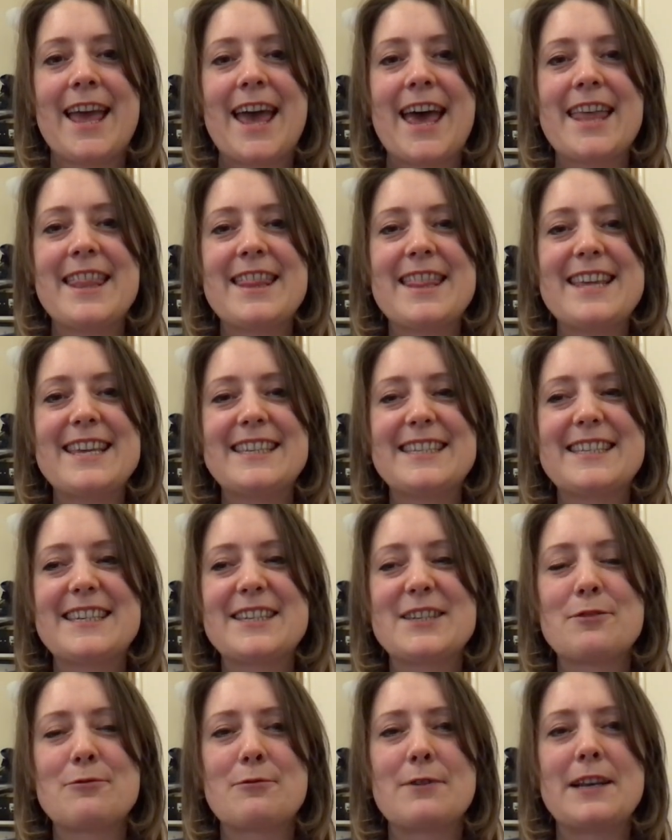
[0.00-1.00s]
And this
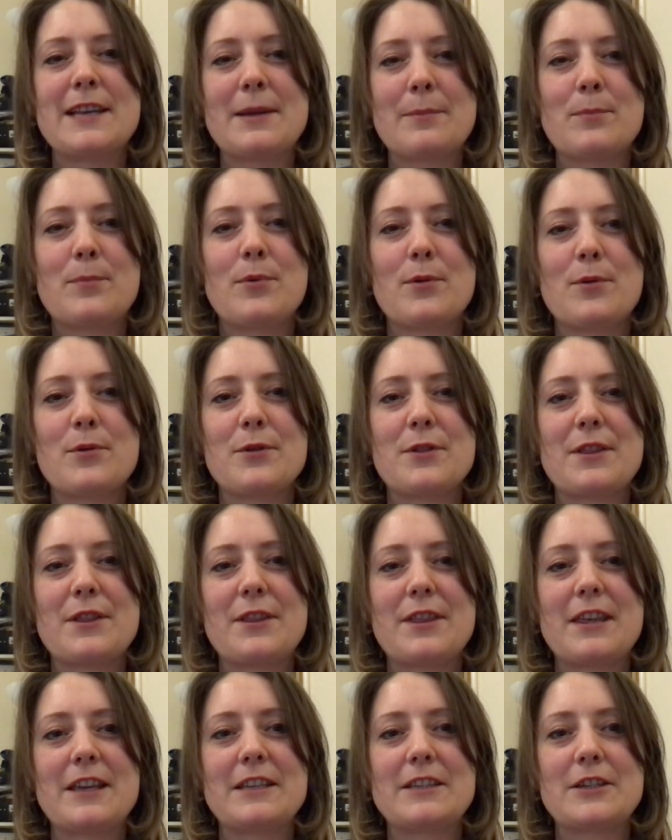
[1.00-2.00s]
is a really
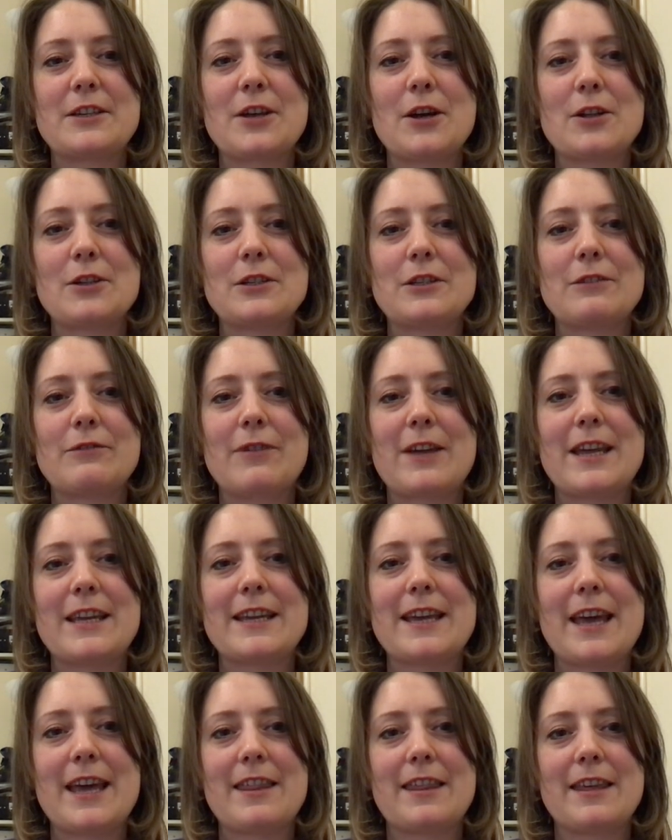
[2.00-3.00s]
important thing to
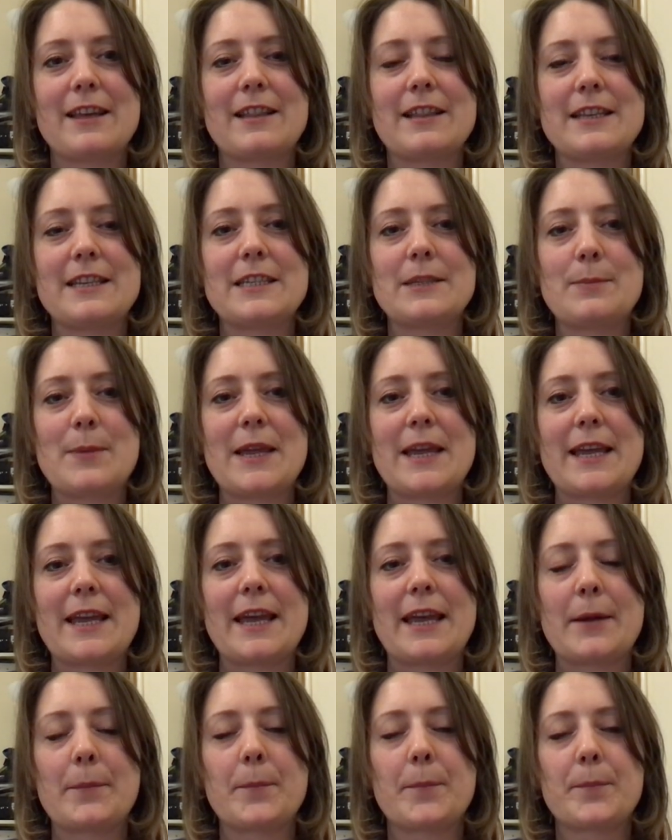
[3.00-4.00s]
cultivate, ethically
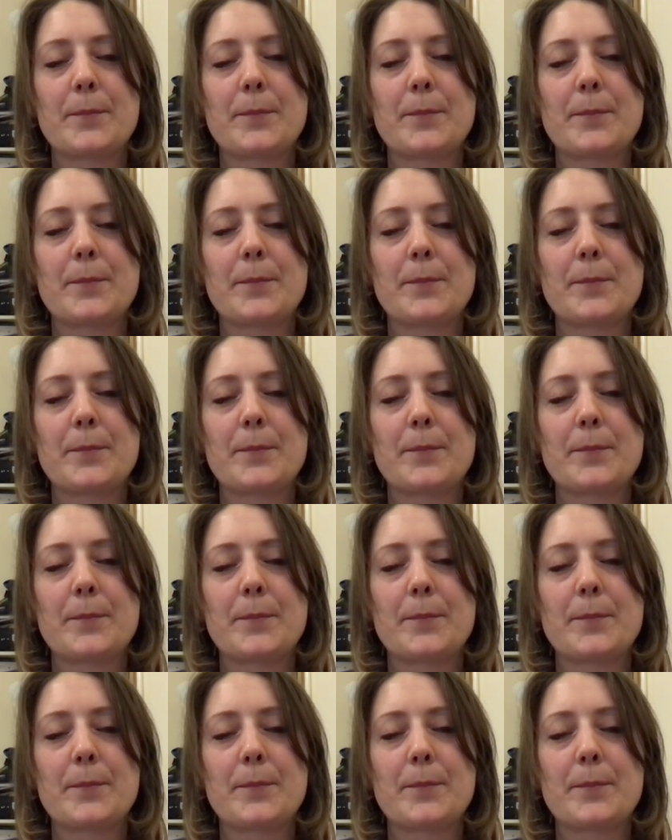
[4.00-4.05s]
speaking.